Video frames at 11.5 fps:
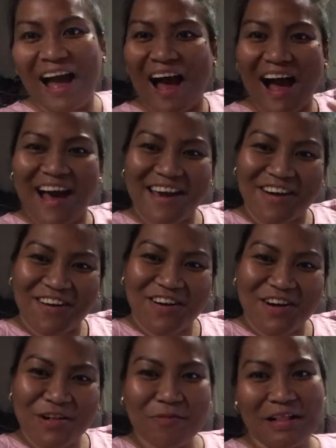Hi
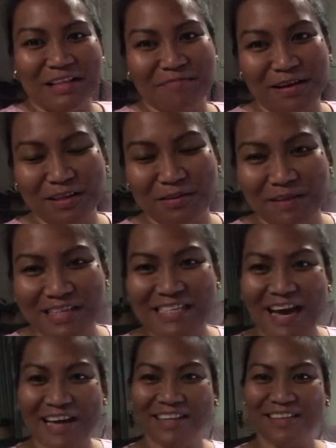all, welcome back to my
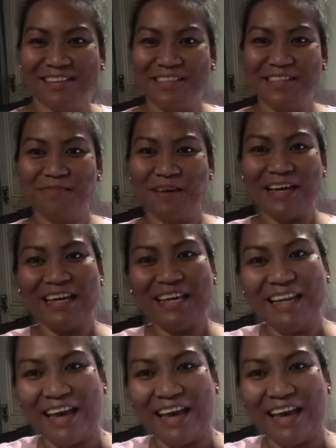channel. It's me again